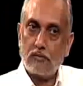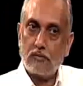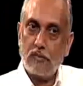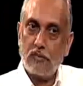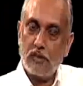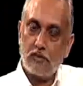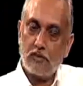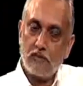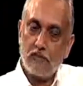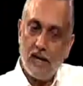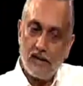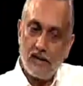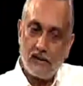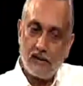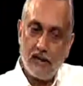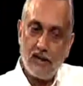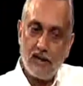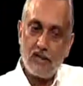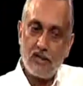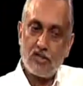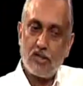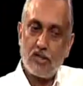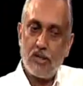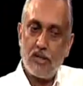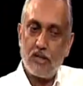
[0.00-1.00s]
Where
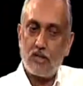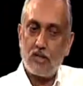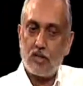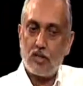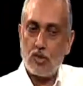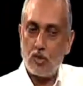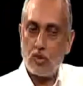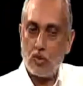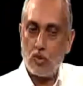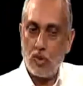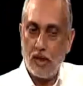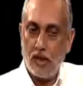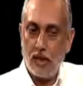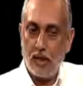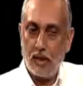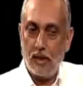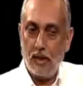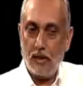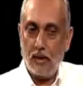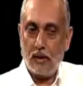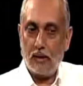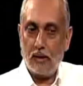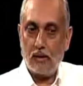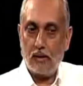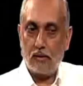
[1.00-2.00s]
mankind stands
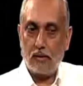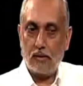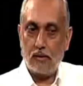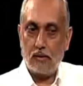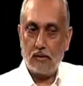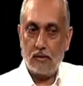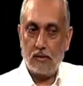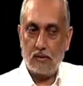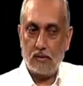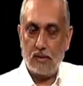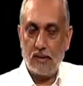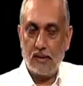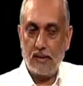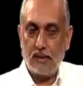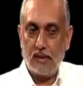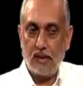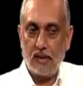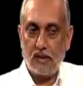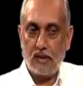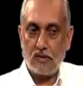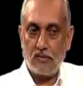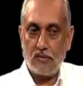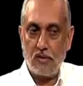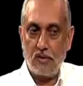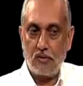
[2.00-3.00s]
today, the thing
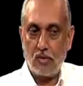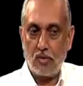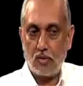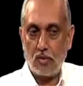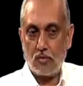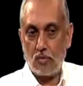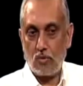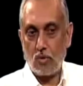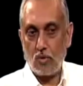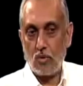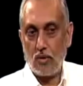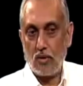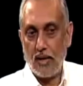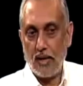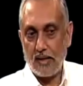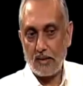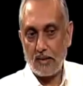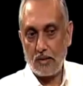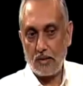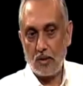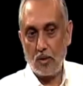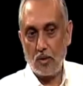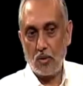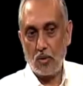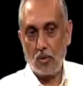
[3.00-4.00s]
is we don't want to
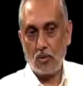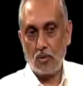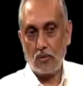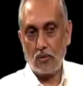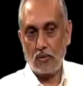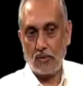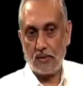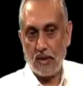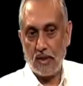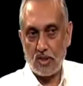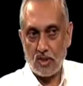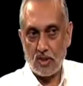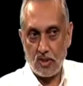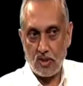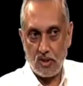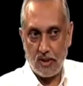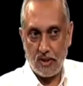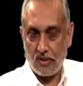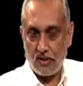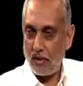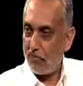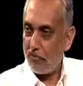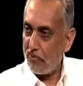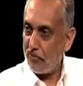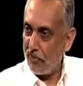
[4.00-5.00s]
let go this
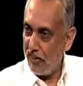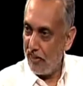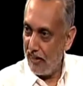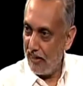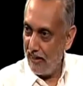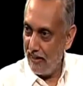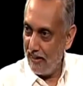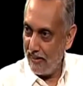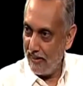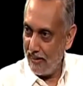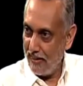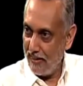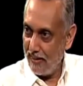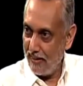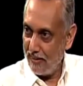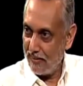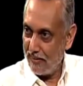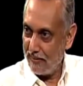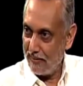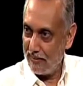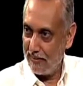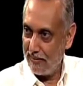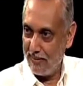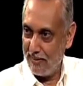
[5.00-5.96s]
state of reality,